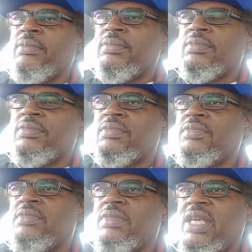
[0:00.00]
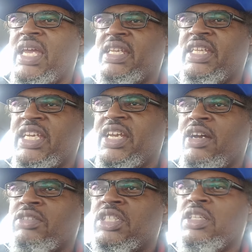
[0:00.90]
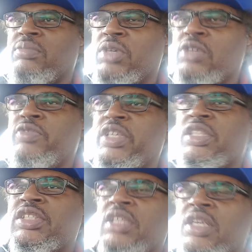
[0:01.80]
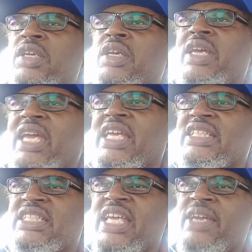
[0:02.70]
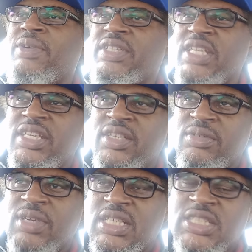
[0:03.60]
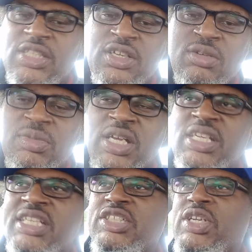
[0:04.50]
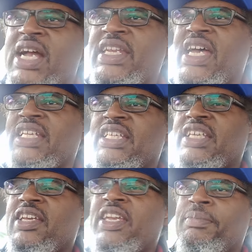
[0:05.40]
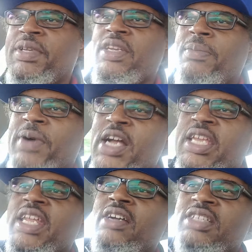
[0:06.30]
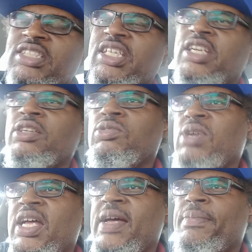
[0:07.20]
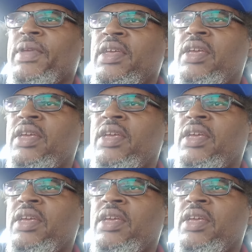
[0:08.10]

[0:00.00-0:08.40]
and then go to the movies and stay within the rest of your money and try not to empty your pocket out. Because see, here's what happened.